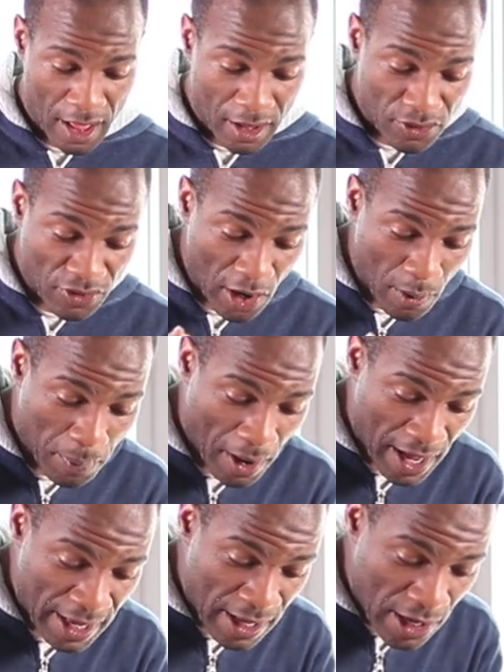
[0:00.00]

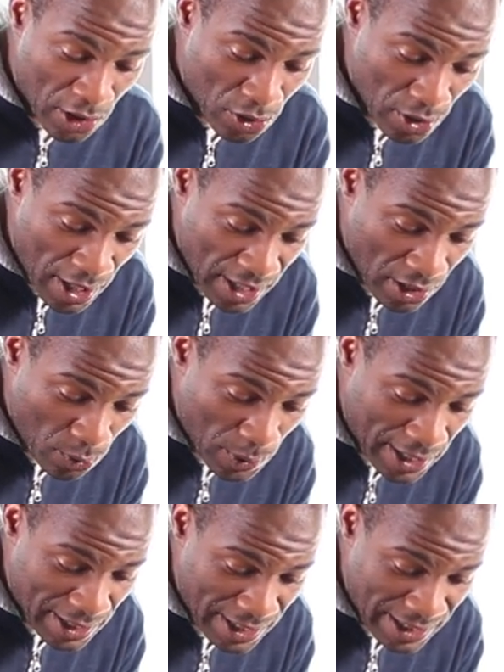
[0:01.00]
thereby creating a
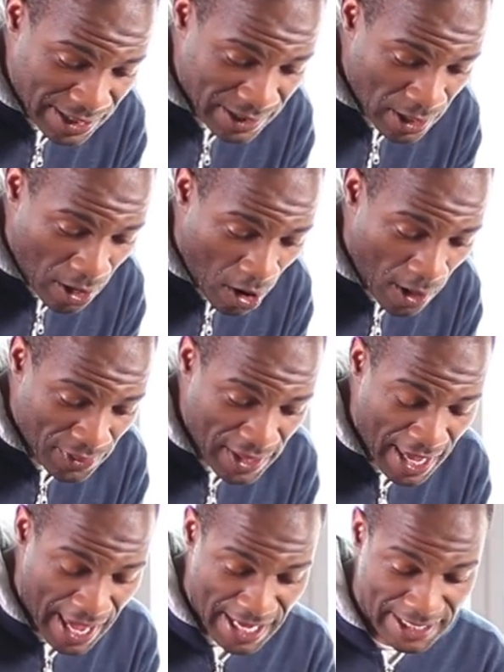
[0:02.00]
weakness on
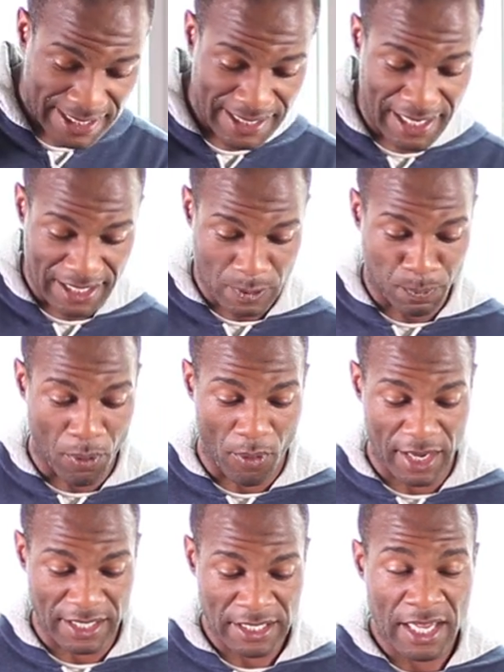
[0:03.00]
the a6
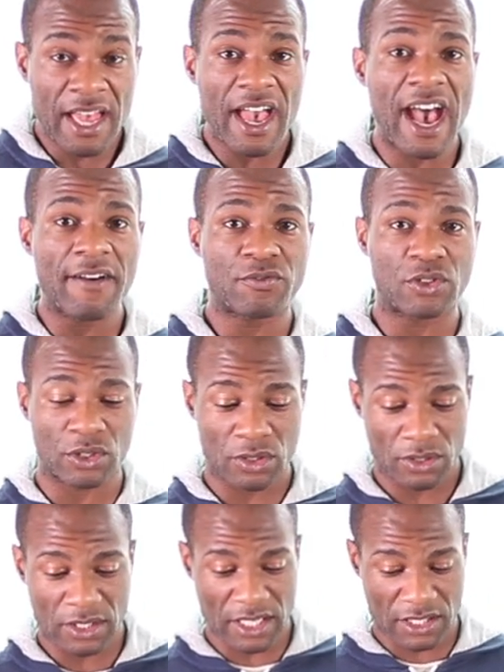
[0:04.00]
point
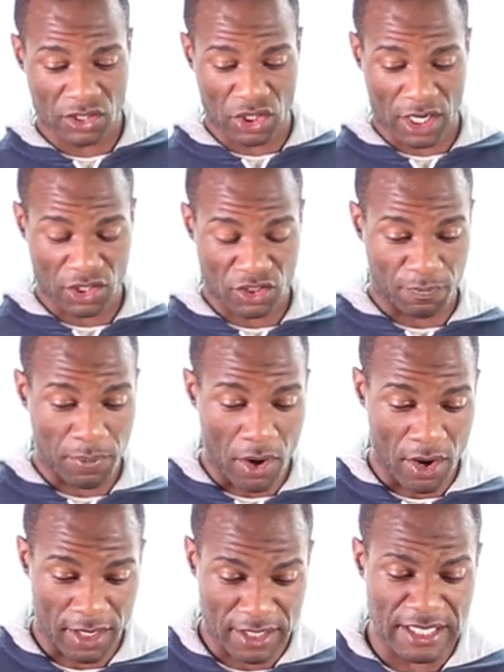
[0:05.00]
after the exchange of
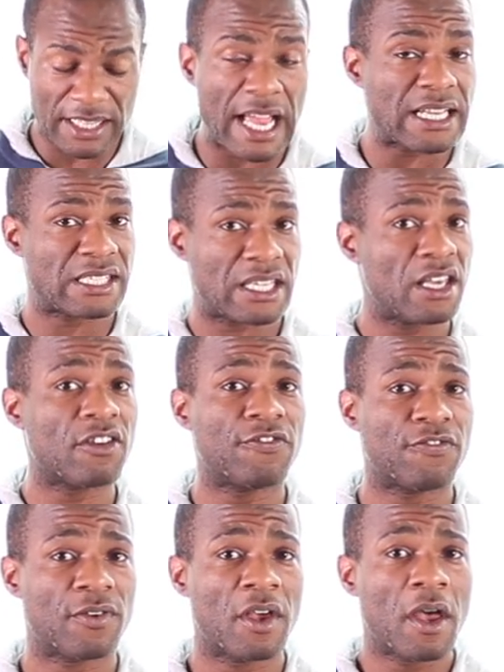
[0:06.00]
pawns. And that's
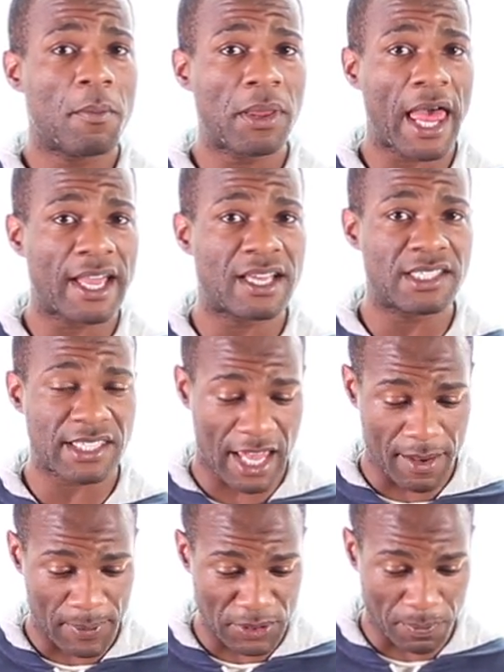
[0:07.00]
if black is
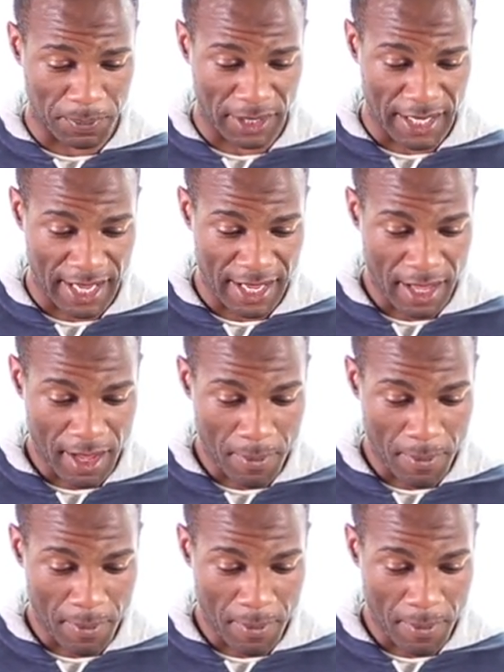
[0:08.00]
able to play